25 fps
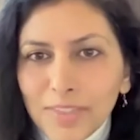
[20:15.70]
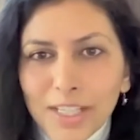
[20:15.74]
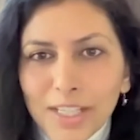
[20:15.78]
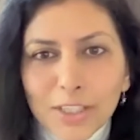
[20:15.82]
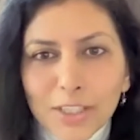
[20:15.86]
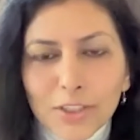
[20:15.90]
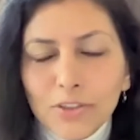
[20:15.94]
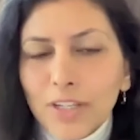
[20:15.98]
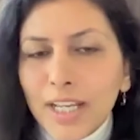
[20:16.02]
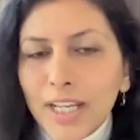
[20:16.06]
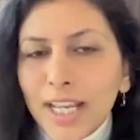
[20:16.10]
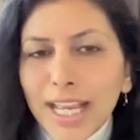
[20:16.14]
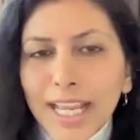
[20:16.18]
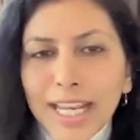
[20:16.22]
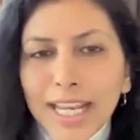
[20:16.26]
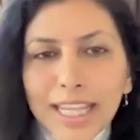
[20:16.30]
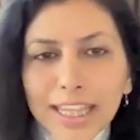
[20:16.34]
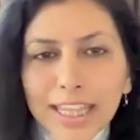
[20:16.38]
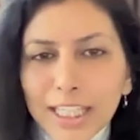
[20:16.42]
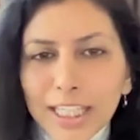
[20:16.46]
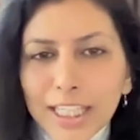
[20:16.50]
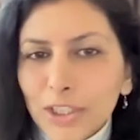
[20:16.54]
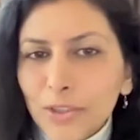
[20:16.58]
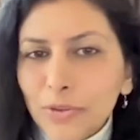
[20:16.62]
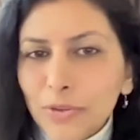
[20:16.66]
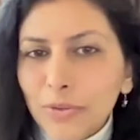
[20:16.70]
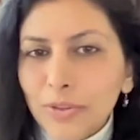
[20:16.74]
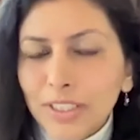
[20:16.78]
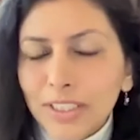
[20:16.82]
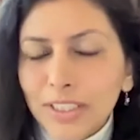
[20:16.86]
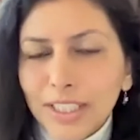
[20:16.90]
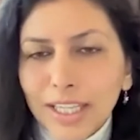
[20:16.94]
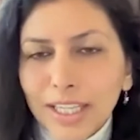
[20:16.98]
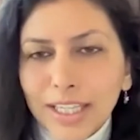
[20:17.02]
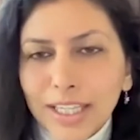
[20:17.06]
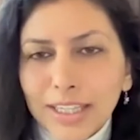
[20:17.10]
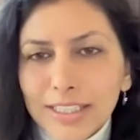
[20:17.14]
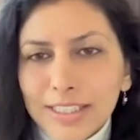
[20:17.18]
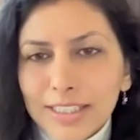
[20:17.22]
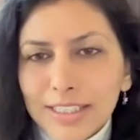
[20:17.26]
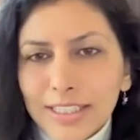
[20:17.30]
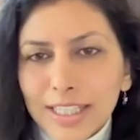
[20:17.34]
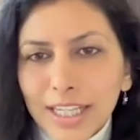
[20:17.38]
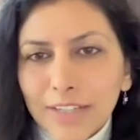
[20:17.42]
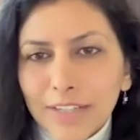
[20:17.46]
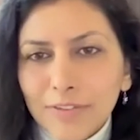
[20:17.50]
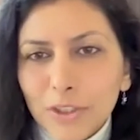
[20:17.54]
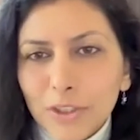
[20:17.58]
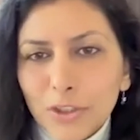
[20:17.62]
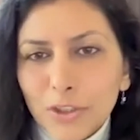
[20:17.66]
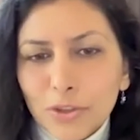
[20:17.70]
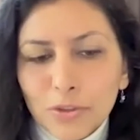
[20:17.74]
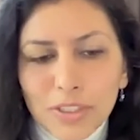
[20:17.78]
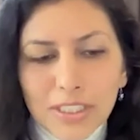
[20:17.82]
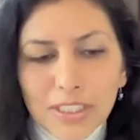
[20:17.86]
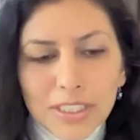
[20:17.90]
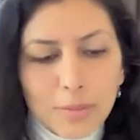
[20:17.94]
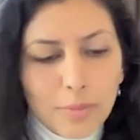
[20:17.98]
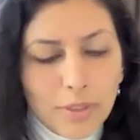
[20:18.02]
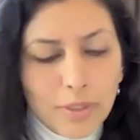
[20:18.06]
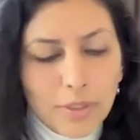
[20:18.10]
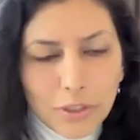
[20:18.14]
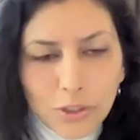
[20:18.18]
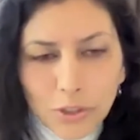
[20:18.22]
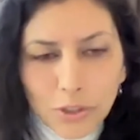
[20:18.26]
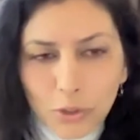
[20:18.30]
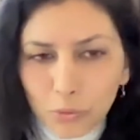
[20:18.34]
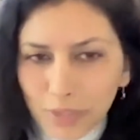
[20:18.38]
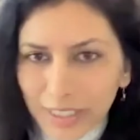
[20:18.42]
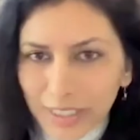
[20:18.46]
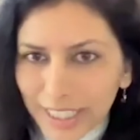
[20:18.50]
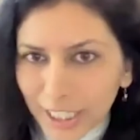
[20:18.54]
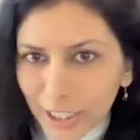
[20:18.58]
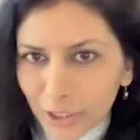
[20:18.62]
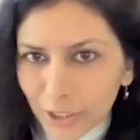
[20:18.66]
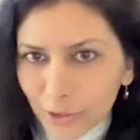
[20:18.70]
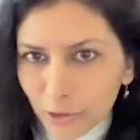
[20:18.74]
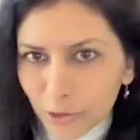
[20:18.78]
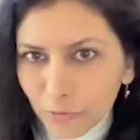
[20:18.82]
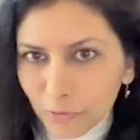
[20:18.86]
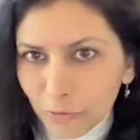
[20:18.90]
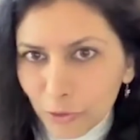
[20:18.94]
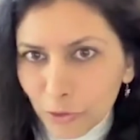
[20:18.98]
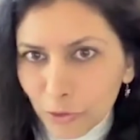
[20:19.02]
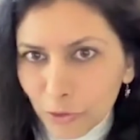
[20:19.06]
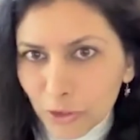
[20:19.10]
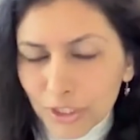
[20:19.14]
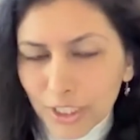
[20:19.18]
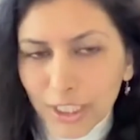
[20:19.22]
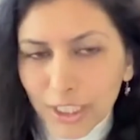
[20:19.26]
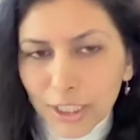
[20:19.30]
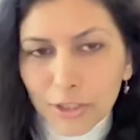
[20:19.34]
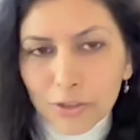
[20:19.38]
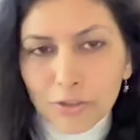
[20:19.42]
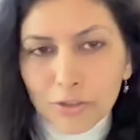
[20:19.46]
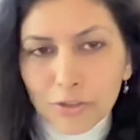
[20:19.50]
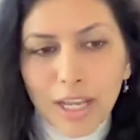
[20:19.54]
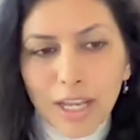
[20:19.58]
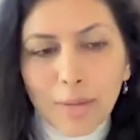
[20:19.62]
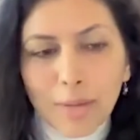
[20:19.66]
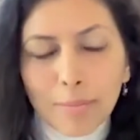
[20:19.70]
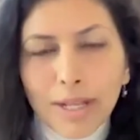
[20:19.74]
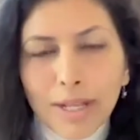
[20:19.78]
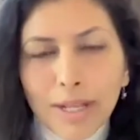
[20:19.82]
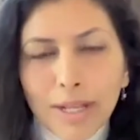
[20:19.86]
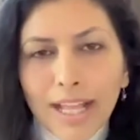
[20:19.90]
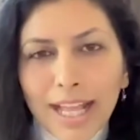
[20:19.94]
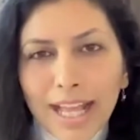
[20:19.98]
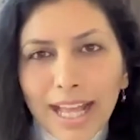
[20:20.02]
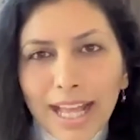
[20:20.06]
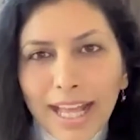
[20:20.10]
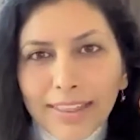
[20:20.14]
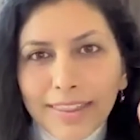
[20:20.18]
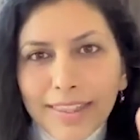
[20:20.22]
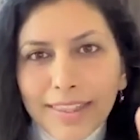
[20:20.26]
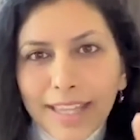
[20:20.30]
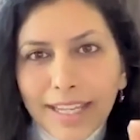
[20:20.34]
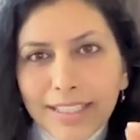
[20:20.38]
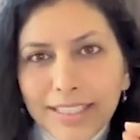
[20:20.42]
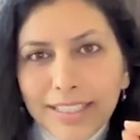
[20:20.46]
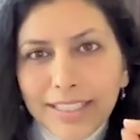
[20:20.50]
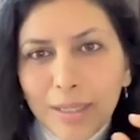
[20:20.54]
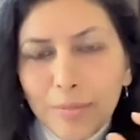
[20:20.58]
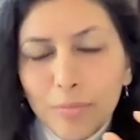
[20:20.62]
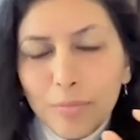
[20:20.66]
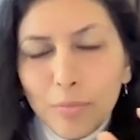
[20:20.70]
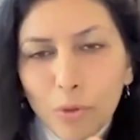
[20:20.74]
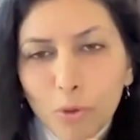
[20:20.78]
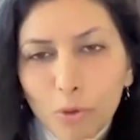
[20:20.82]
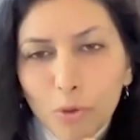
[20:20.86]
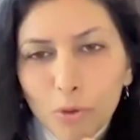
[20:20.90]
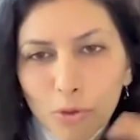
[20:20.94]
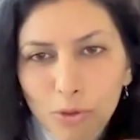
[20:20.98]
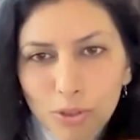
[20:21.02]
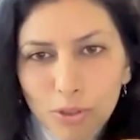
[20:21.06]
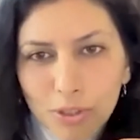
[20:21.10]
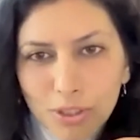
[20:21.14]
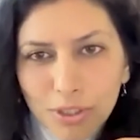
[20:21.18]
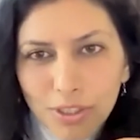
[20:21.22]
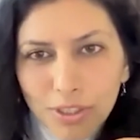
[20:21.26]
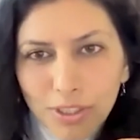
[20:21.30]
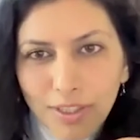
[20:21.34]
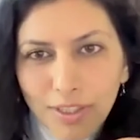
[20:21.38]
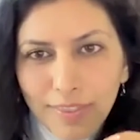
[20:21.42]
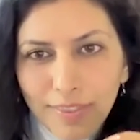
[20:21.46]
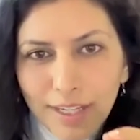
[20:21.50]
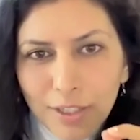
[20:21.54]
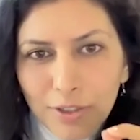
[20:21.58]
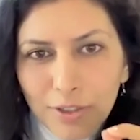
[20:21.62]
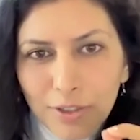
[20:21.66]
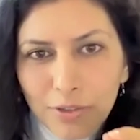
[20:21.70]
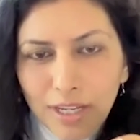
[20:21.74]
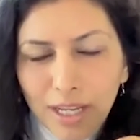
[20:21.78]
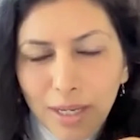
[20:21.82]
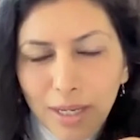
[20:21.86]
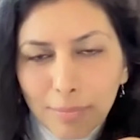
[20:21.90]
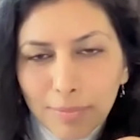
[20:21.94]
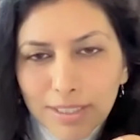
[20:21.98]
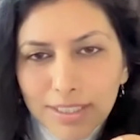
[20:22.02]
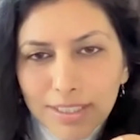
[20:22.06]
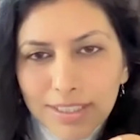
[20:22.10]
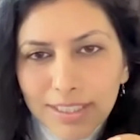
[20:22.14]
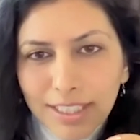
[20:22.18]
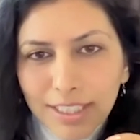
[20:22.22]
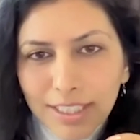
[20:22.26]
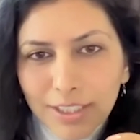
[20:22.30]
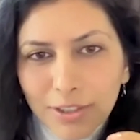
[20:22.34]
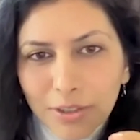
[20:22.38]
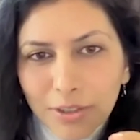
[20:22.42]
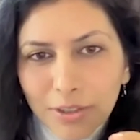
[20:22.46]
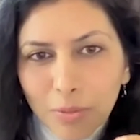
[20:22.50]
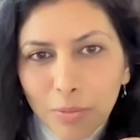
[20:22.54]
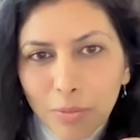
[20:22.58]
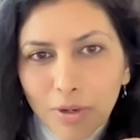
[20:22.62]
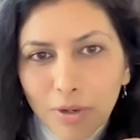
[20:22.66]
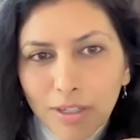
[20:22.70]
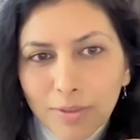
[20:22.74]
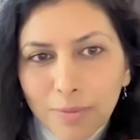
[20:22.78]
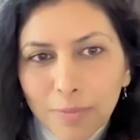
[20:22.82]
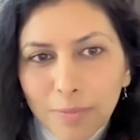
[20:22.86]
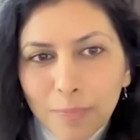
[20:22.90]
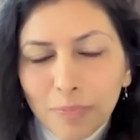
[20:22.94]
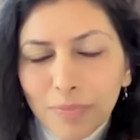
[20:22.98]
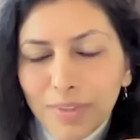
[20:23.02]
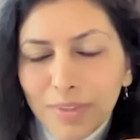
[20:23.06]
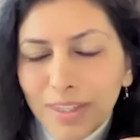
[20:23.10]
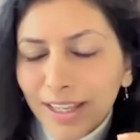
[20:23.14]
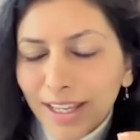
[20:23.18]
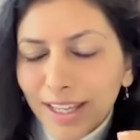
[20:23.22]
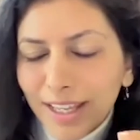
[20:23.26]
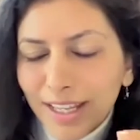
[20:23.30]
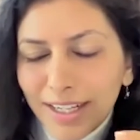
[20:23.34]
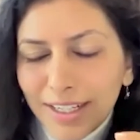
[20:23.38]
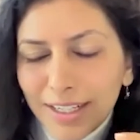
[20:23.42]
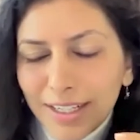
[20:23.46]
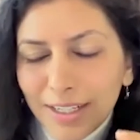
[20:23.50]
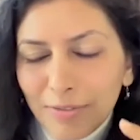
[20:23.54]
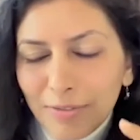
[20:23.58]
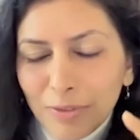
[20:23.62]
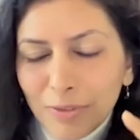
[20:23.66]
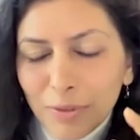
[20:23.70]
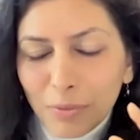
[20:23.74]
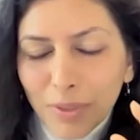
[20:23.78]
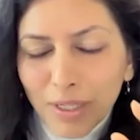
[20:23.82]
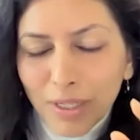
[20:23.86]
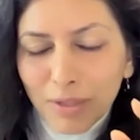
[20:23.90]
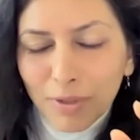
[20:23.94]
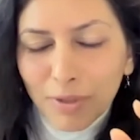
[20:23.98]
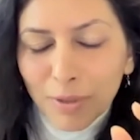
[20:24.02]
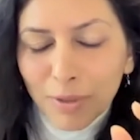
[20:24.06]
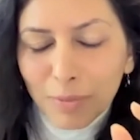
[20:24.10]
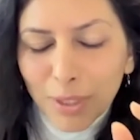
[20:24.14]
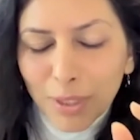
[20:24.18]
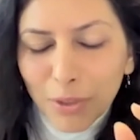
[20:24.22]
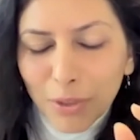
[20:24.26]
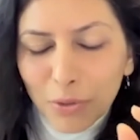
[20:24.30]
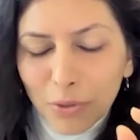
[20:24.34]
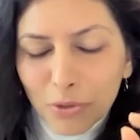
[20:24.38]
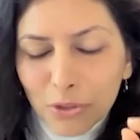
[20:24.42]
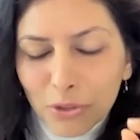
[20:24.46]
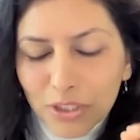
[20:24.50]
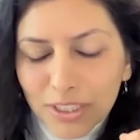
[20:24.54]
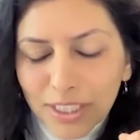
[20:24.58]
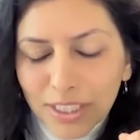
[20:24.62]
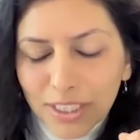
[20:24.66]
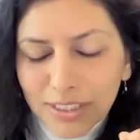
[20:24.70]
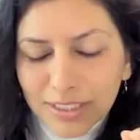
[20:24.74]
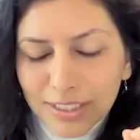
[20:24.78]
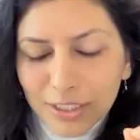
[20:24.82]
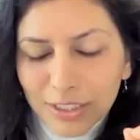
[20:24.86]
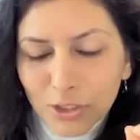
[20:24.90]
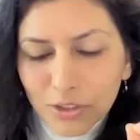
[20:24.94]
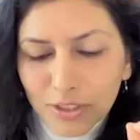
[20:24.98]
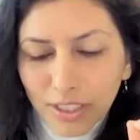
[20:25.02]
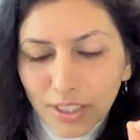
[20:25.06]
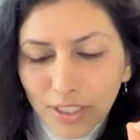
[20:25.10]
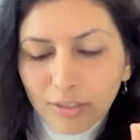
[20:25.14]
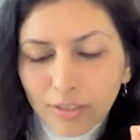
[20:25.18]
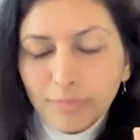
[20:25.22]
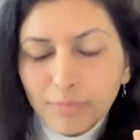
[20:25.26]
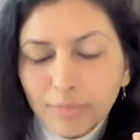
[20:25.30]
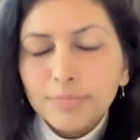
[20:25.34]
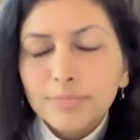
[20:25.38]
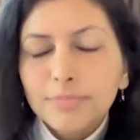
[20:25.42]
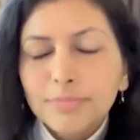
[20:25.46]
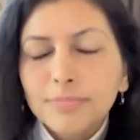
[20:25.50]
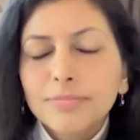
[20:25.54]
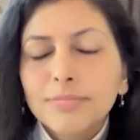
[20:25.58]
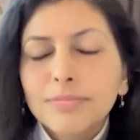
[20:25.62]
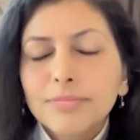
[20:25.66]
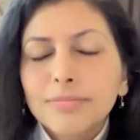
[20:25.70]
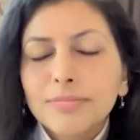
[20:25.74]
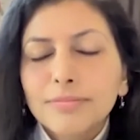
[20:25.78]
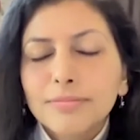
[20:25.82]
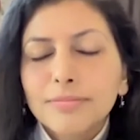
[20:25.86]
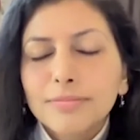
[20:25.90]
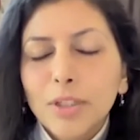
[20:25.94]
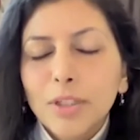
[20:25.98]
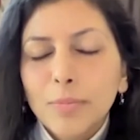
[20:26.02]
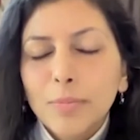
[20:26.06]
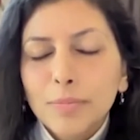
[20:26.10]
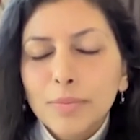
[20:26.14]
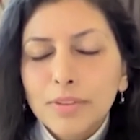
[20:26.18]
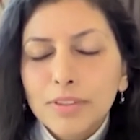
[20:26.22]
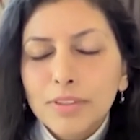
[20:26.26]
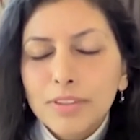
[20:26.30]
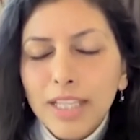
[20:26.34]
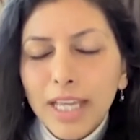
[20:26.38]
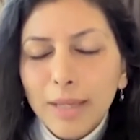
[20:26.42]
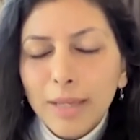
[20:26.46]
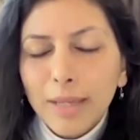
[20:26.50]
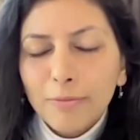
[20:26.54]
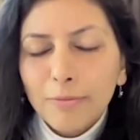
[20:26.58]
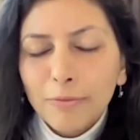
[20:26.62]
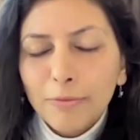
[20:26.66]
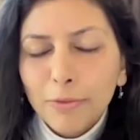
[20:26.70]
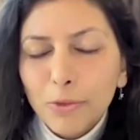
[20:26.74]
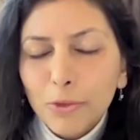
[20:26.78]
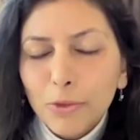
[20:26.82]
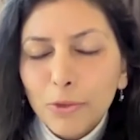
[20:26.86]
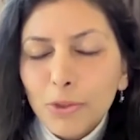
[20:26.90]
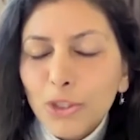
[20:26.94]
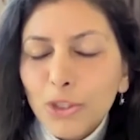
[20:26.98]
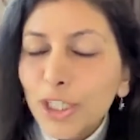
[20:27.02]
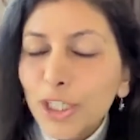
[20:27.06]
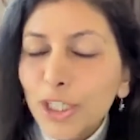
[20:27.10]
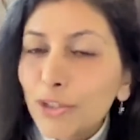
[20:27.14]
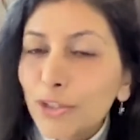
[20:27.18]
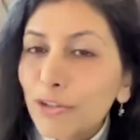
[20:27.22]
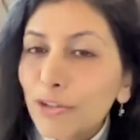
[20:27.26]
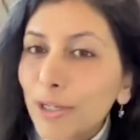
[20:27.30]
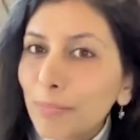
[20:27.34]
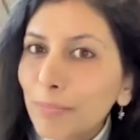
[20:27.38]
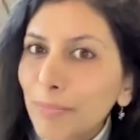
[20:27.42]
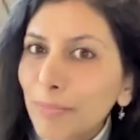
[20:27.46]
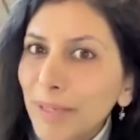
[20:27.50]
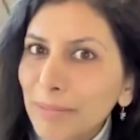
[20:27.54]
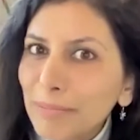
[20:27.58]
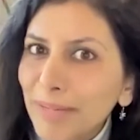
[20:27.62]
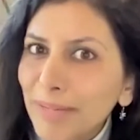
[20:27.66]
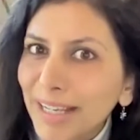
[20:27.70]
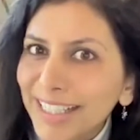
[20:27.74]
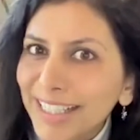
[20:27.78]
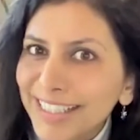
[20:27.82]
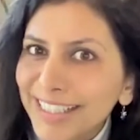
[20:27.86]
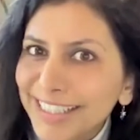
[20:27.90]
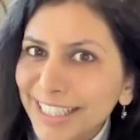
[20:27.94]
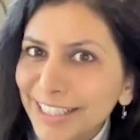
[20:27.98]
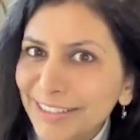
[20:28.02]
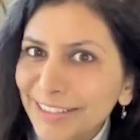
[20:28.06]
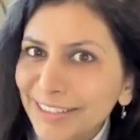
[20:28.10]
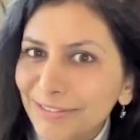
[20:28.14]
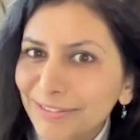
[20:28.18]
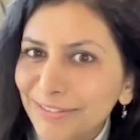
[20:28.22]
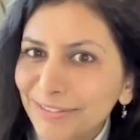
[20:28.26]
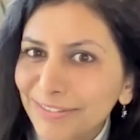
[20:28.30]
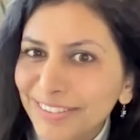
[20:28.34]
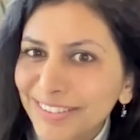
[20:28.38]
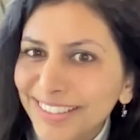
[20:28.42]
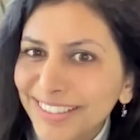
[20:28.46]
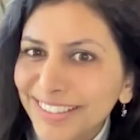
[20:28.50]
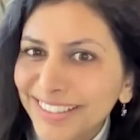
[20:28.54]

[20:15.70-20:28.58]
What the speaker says: So anything new in this life that you will experience, you will get into your future telling trap. At that time, hold that trap and said, you know what? And I love the way one of my coaches does it. She's like, oh, oops, I'm future tripping myself.